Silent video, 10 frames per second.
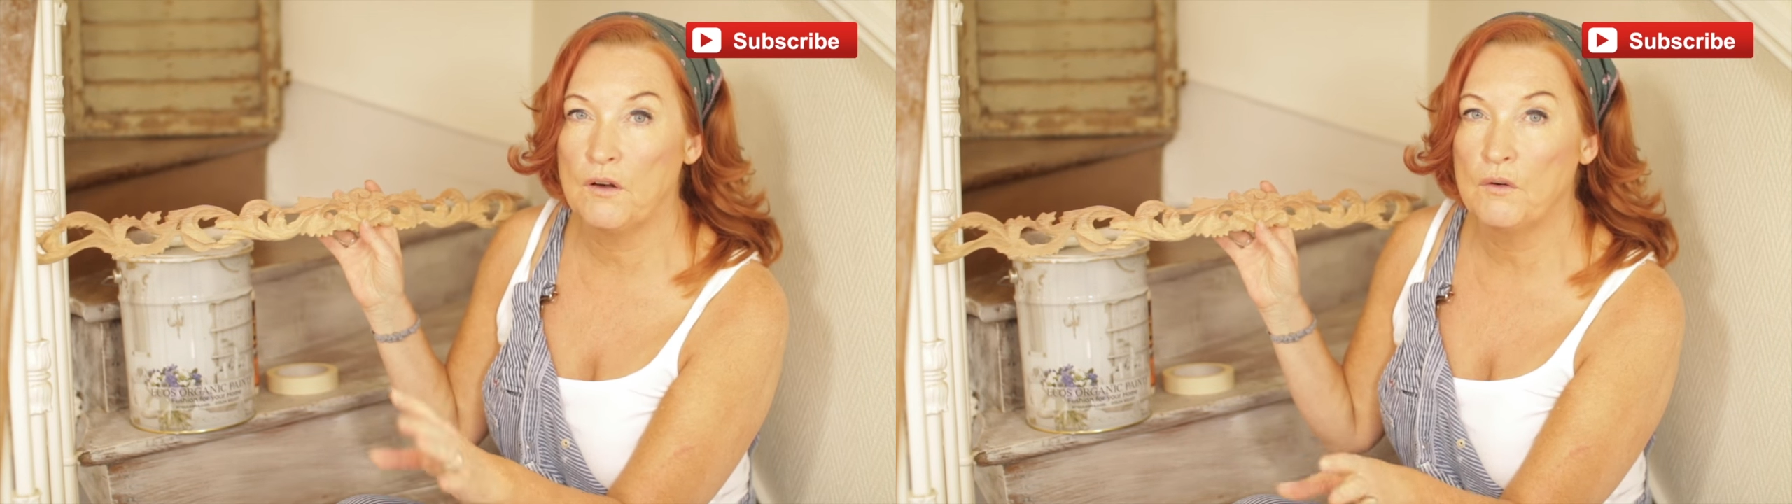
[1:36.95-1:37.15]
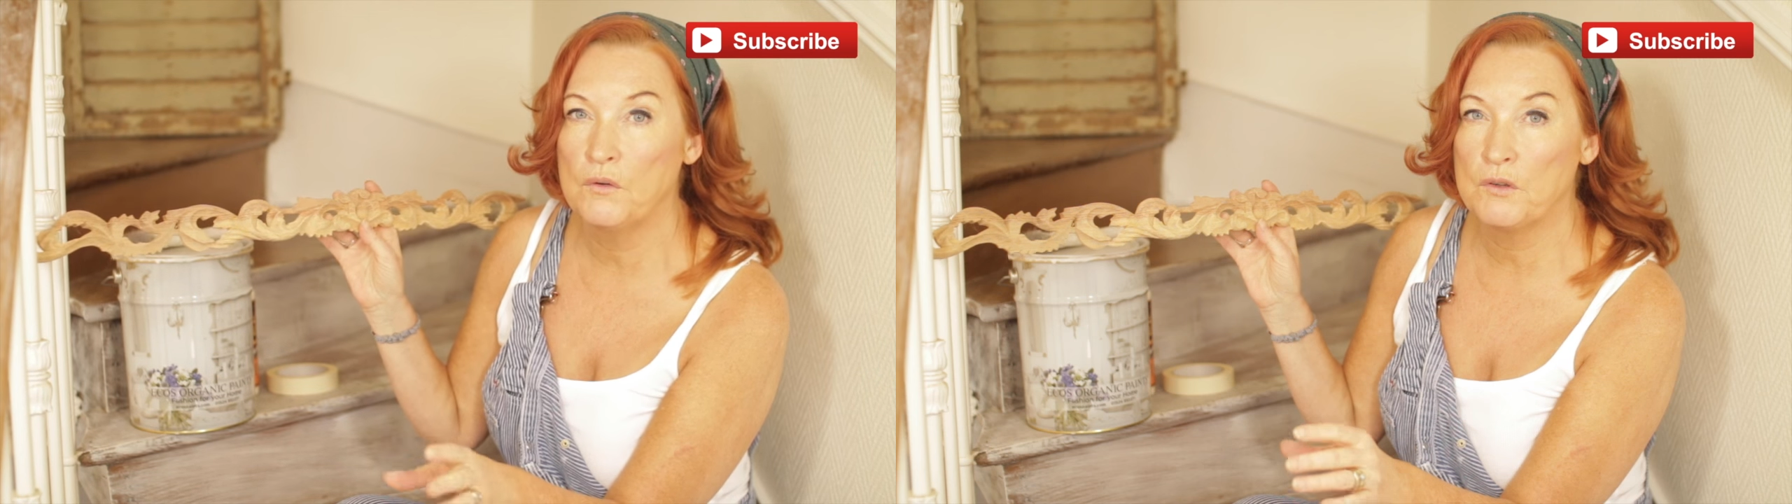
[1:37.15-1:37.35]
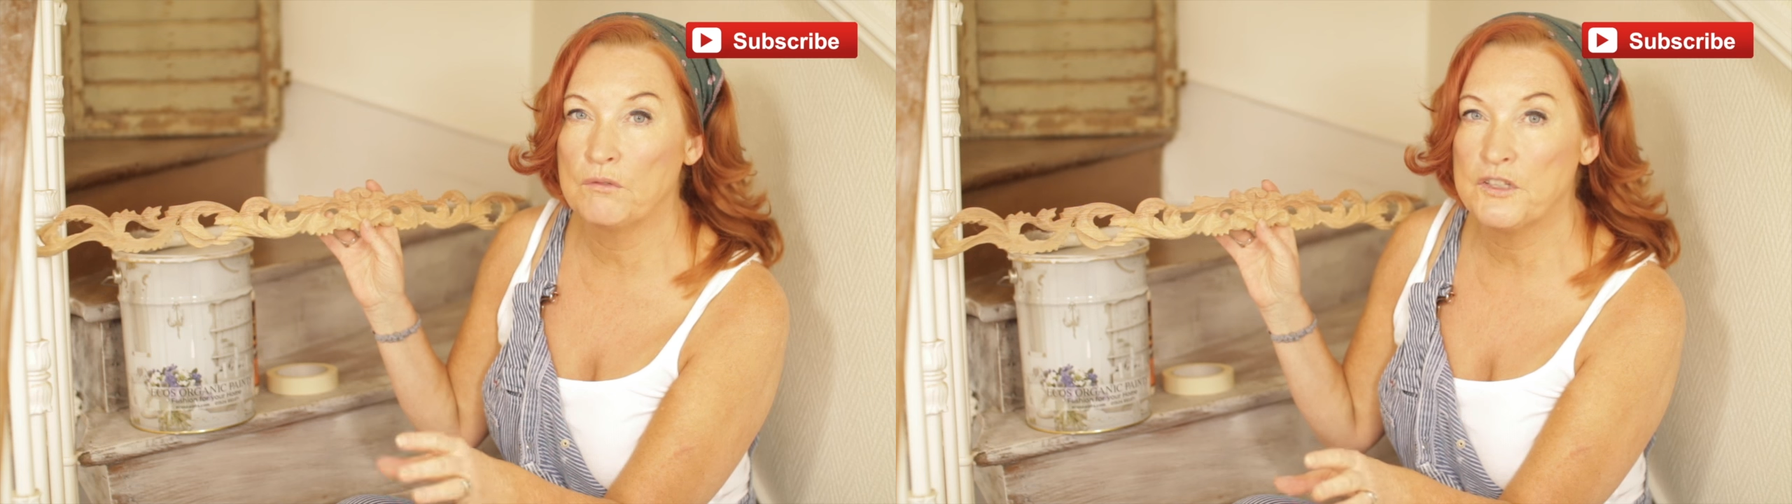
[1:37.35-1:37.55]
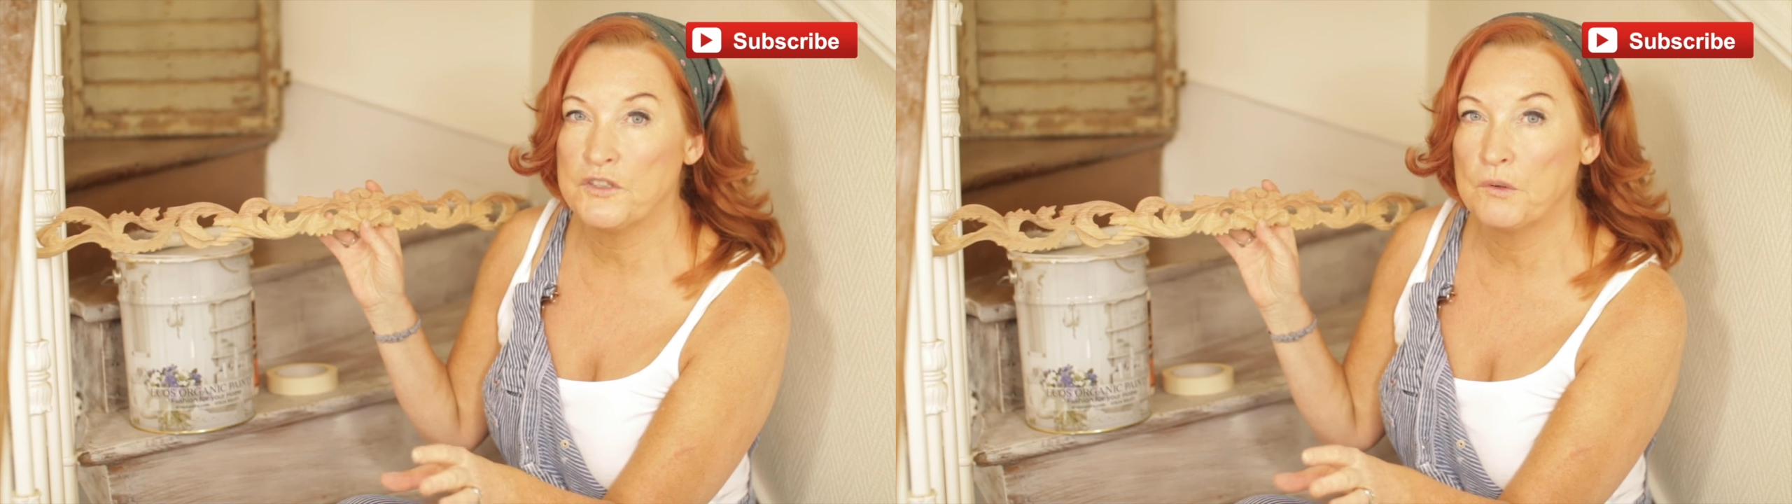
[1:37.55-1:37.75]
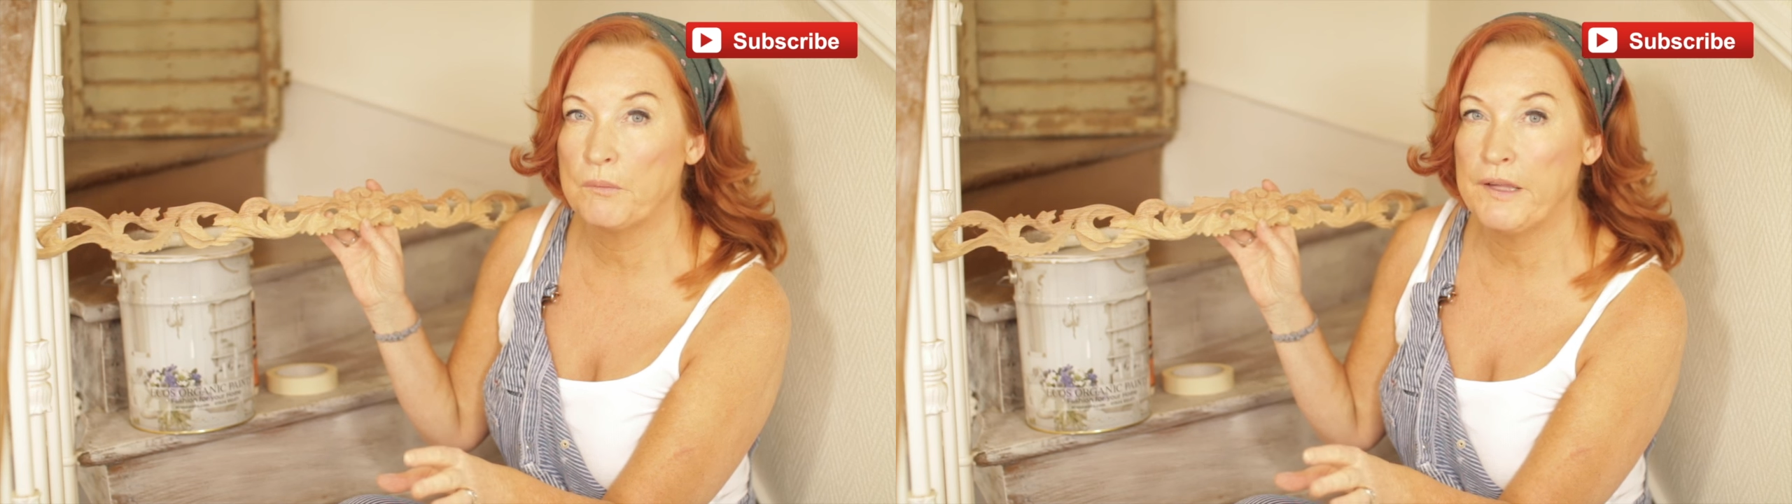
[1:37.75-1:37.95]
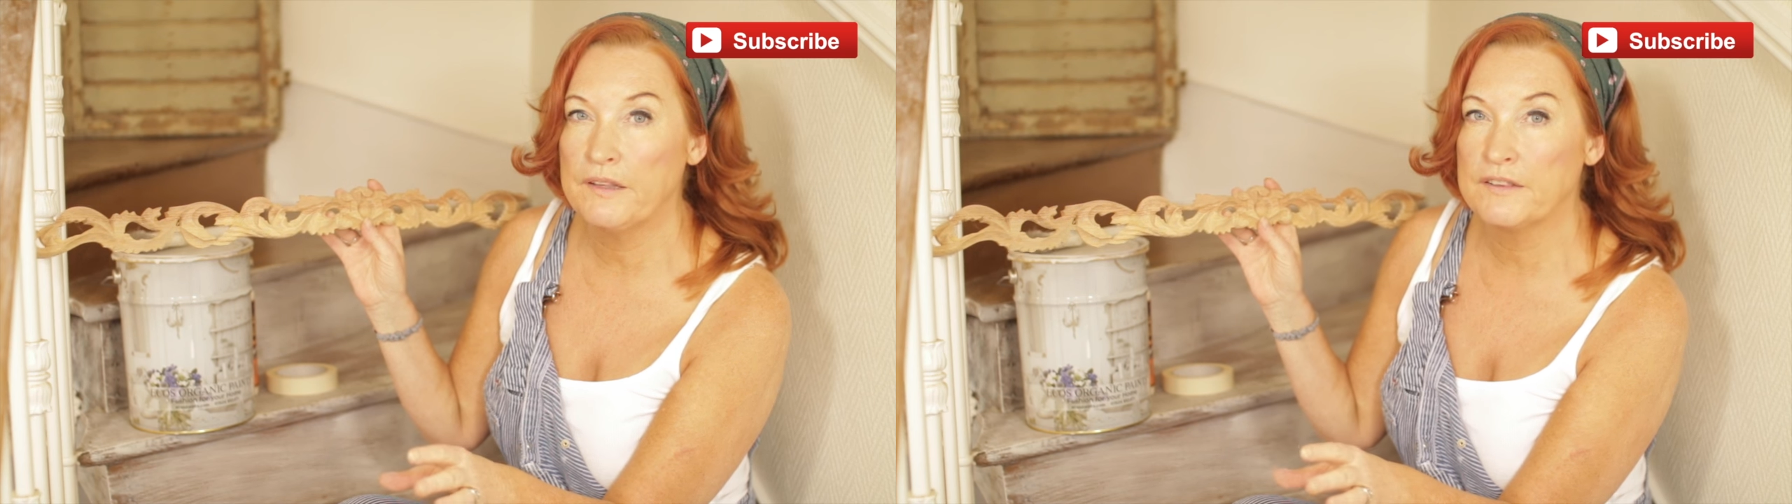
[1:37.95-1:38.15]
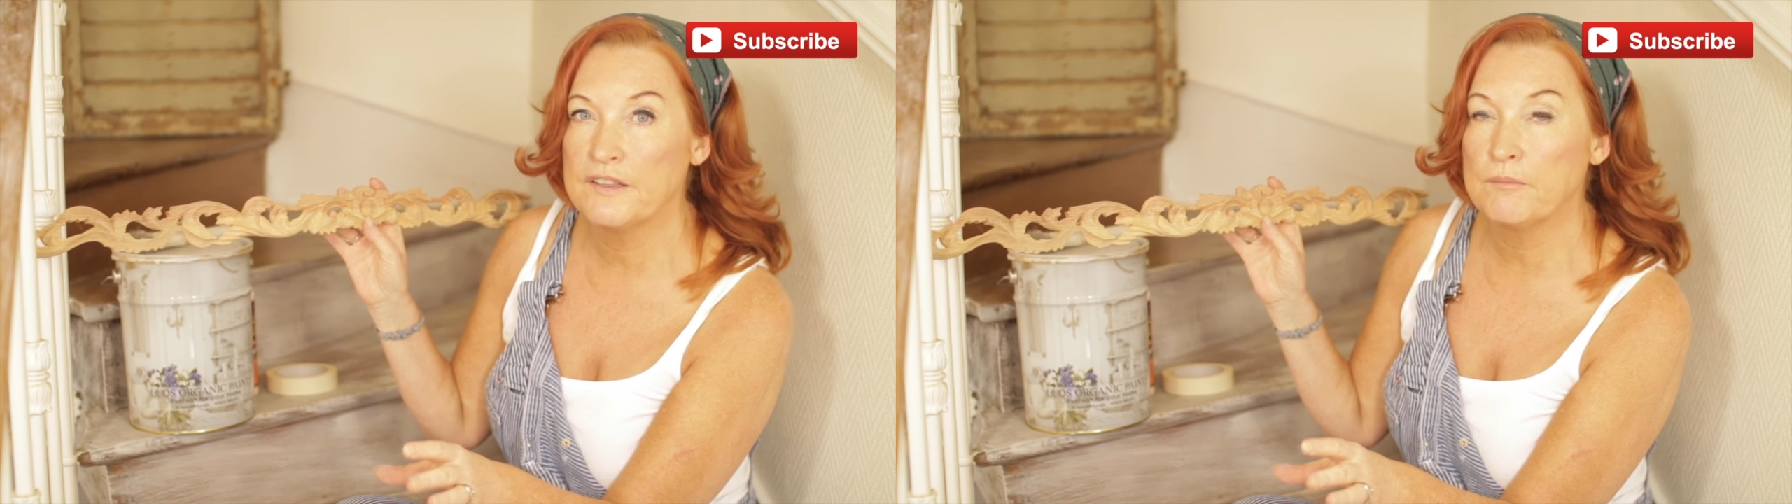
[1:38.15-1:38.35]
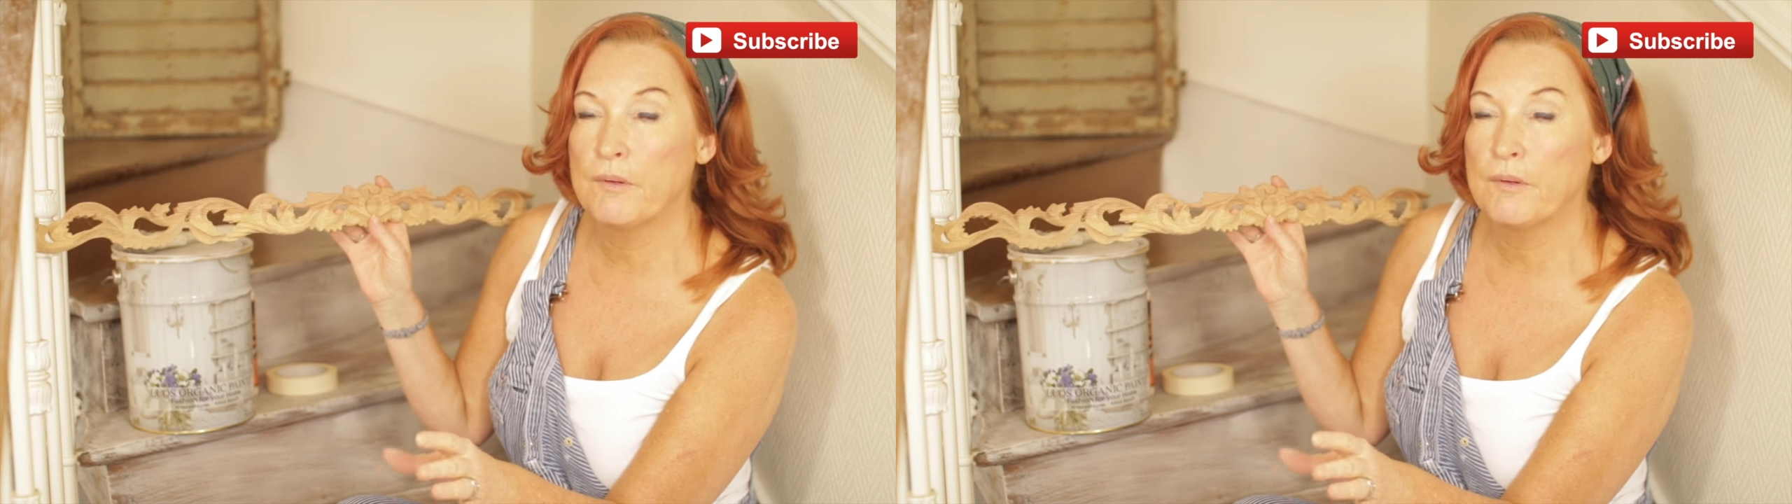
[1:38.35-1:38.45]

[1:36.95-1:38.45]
old original pieces,